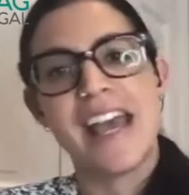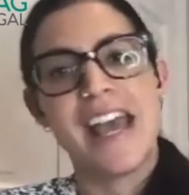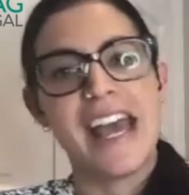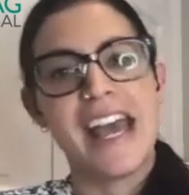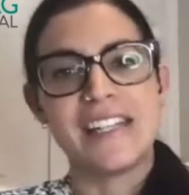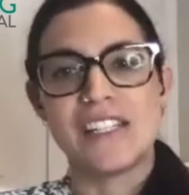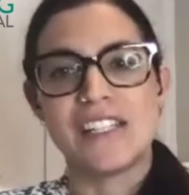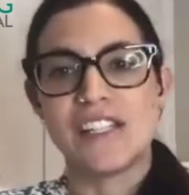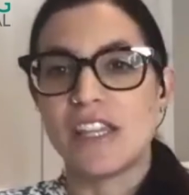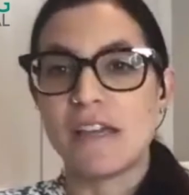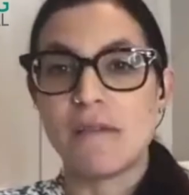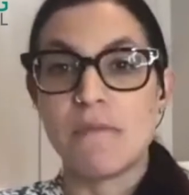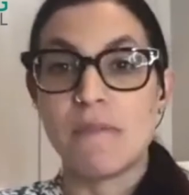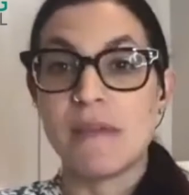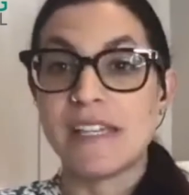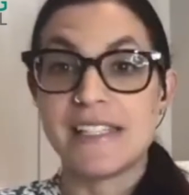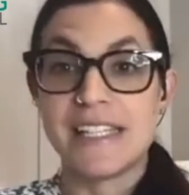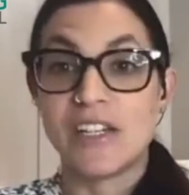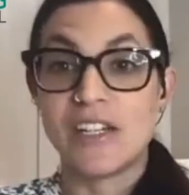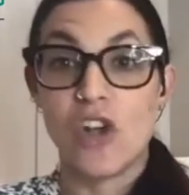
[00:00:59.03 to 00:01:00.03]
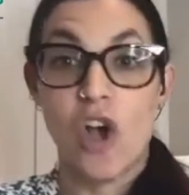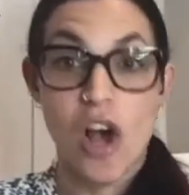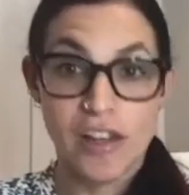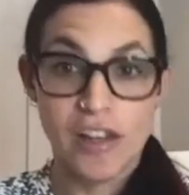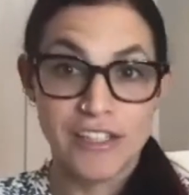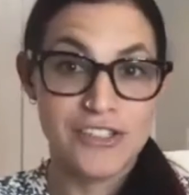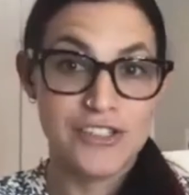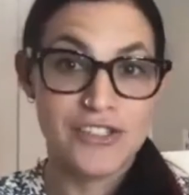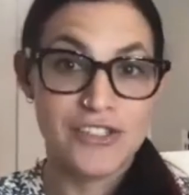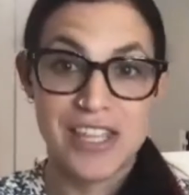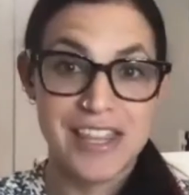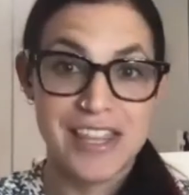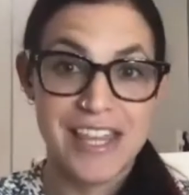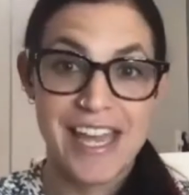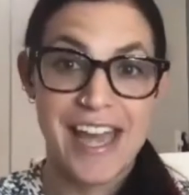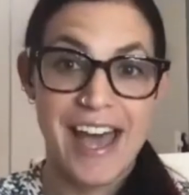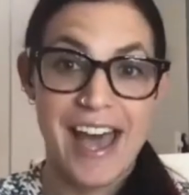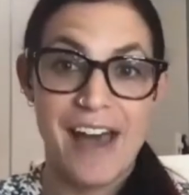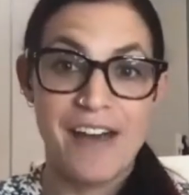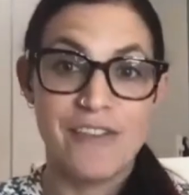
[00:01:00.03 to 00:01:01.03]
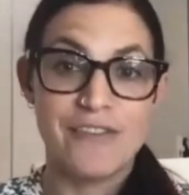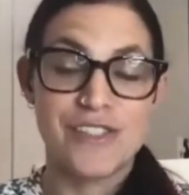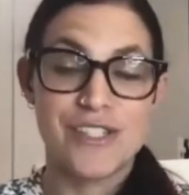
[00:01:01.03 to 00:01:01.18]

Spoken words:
and the amazing knowledge that they have.